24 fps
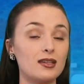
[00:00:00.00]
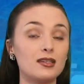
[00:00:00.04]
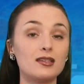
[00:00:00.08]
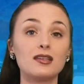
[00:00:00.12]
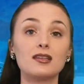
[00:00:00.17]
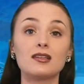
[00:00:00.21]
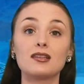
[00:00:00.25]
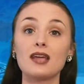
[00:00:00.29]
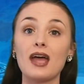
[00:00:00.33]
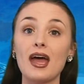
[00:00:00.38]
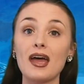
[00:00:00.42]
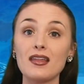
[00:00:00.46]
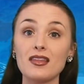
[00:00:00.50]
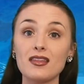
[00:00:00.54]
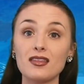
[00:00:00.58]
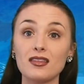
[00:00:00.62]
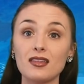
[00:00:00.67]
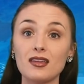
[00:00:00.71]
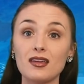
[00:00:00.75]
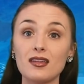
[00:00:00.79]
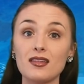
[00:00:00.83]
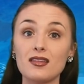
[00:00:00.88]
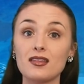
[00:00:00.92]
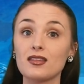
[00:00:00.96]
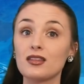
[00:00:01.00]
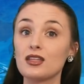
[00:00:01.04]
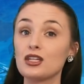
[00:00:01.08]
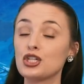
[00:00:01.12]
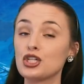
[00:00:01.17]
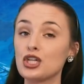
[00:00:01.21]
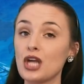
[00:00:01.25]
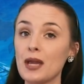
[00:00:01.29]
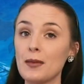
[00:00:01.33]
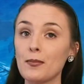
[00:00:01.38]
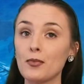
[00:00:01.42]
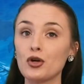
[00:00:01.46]
To test this, the
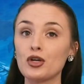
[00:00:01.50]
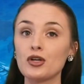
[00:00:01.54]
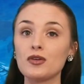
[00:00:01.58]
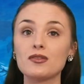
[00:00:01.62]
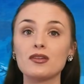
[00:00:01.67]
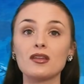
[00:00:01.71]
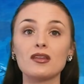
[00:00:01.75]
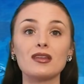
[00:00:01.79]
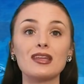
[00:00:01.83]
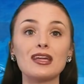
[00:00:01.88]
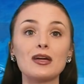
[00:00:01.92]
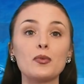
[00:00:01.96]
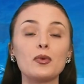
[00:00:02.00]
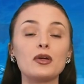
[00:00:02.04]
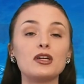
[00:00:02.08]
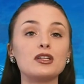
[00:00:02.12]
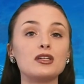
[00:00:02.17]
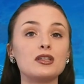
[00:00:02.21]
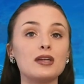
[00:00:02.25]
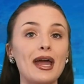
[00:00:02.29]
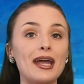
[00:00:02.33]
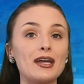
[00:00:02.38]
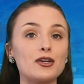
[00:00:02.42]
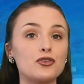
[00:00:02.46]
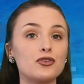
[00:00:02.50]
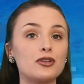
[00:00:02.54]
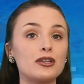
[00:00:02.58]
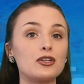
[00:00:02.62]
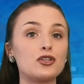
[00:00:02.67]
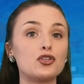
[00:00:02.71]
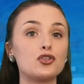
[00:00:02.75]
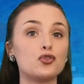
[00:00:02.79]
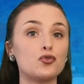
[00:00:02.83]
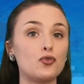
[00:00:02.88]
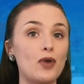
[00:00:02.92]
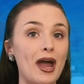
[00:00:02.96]
chamber uses liquid nitrogen
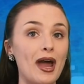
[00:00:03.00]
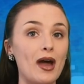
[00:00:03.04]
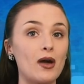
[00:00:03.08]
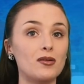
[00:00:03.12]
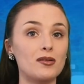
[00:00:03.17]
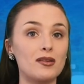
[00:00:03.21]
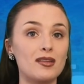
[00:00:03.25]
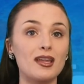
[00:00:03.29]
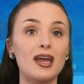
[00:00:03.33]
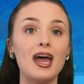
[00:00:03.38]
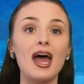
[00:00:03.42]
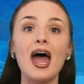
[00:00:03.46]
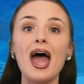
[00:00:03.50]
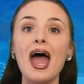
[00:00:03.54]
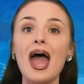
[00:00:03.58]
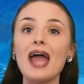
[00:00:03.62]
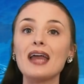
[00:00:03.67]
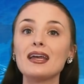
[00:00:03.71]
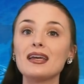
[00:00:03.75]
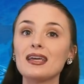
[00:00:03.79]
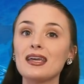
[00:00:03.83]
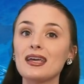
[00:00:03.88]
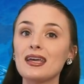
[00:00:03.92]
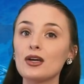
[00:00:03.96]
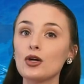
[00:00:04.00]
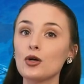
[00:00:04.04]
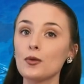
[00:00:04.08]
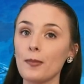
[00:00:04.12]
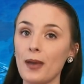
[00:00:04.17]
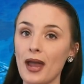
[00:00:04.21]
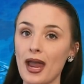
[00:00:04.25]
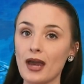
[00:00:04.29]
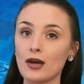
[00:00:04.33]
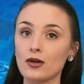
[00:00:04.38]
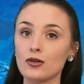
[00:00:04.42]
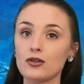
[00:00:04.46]
shrouds and heater
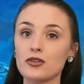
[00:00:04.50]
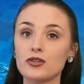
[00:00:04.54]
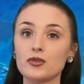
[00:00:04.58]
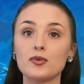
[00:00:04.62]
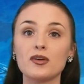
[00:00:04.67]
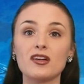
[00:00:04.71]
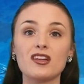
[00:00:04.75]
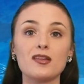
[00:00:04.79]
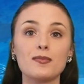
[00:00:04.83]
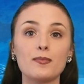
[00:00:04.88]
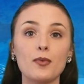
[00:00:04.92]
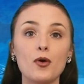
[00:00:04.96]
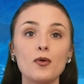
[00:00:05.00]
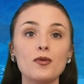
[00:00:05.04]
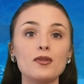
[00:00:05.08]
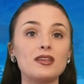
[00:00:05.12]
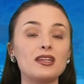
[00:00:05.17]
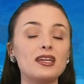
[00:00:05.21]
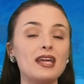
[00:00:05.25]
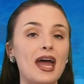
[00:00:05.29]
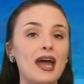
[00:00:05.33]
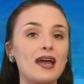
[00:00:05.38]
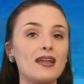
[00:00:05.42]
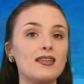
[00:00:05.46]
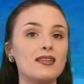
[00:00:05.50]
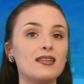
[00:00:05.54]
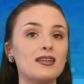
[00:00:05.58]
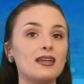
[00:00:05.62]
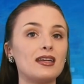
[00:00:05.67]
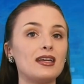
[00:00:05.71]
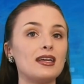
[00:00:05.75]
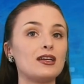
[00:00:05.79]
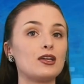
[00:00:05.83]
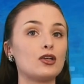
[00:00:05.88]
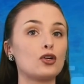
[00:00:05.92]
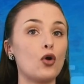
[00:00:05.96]
panels to expose the
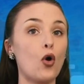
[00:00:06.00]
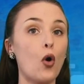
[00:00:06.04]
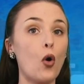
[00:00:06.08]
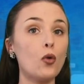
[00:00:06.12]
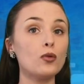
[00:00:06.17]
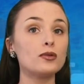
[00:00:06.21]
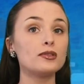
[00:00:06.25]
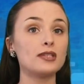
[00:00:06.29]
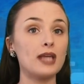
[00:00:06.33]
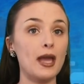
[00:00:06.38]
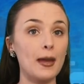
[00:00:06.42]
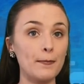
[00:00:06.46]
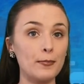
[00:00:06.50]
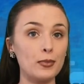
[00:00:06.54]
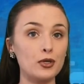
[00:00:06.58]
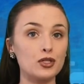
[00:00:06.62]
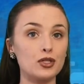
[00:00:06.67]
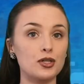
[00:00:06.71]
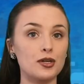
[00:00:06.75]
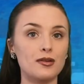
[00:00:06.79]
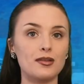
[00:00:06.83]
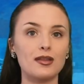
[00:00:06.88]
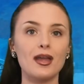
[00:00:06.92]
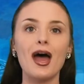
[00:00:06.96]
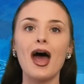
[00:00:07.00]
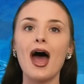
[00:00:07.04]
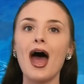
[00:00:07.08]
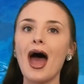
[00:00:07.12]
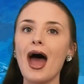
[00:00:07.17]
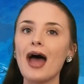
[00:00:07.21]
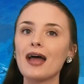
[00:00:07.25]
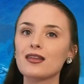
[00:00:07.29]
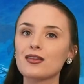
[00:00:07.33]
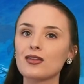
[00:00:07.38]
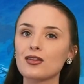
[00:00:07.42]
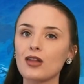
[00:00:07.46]
SCE to cold temperatures
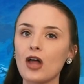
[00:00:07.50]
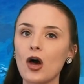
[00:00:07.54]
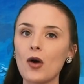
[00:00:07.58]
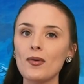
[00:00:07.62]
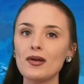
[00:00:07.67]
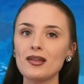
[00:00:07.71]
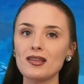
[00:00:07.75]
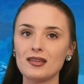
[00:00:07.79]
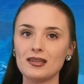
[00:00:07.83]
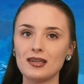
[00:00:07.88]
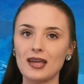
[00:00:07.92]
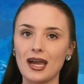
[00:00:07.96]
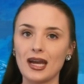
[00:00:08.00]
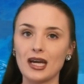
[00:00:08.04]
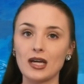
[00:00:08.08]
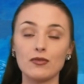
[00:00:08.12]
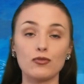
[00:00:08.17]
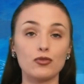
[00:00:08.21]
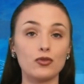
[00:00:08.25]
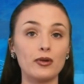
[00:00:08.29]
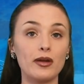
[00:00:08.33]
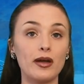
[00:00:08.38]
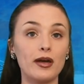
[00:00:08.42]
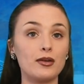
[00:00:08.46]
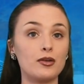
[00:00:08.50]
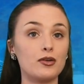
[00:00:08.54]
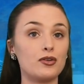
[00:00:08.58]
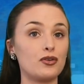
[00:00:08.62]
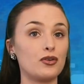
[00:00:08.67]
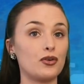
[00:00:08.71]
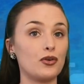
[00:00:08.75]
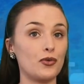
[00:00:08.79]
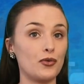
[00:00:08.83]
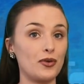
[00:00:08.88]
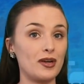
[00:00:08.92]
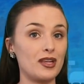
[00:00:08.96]
as low as negative 300
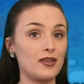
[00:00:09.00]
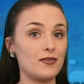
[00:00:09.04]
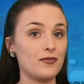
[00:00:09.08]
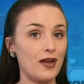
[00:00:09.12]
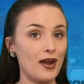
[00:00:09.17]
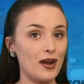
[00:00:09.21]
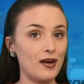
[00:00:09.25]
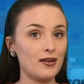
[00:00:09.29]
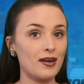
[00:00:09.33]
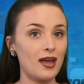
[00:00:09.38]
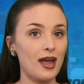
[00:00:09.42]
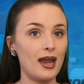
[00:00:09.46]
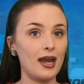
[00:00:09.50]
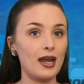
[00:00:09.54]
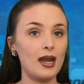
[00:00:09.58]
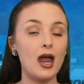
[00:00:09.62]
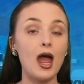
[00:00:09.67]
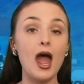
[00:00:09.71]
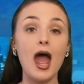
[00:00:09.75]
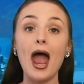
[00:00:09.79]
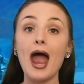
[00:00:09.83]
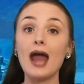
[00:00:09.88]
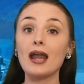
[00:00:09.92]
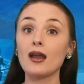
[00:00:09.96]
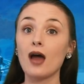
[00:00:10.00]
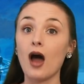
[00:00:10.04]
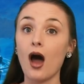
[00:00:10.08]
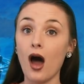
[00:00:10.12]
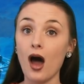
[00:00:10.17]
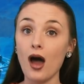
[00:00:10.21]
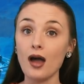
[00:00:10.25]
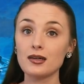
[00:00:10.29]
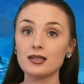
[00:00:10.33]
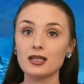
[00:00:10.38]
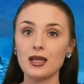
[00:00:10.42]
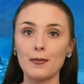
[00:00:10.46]
degrees Fahrenheit and
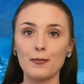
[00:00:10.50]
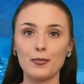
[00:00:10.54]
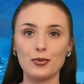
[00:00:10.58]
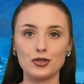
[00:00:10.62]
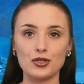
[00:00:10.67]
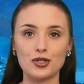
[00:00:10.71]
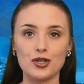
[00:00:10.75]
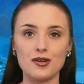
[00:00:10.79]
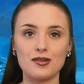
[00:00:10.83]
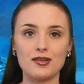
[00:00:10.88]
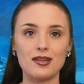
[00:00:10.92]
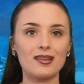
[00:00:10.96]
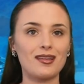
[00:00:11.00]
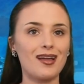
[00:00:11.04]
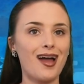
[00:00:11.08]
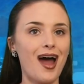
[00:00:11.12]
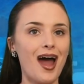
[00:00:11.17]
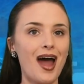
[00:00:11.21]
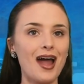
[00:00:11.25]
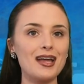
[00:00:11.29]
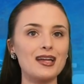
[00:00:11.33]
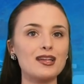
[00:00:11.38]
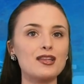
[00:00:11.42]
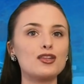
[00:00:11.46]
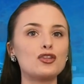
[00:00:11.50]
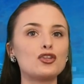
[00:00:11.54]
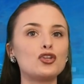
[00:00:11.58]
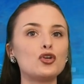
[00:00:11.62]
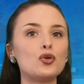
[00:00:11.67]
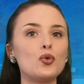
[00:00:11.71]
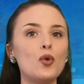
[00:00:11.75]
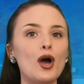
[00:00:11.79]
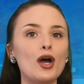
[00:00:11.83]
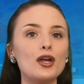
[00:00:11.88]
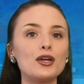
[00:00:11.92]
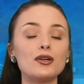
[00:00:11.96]
hot temperatures as high as
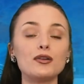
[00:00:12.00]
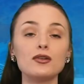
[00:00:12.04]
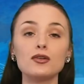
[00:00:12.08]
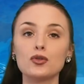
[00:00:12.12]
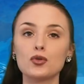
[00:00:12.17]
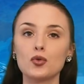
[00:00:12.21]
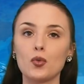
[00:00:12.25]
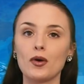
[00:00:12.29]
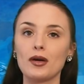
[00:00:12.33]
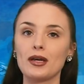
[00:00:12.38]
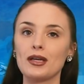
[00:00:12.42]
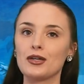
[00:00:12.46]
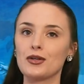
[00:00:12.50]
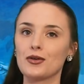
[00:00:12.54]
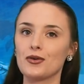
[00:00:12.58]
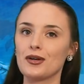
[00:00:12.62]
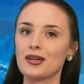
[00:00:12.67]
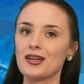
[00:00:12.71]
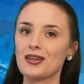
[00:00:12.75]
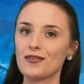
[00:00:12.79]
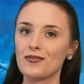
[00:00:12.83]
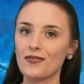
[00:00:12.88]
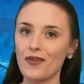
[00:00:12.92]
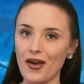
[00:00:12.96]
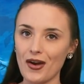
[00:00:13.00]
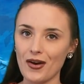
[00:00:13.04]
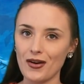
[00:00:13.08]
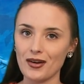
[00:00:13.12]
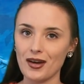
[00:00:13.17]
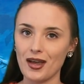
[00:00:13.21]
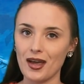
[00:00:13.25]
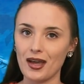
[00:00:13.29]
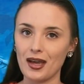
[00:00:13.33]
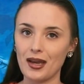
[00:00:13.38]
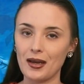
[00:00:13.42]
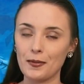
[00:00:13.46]
220 degrees
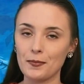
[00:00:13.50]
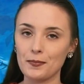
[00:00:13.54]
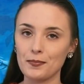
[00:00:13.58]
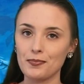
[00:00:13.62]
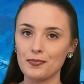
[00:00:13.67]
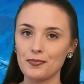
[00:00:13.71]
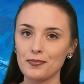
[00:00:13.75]
Fahrenheit.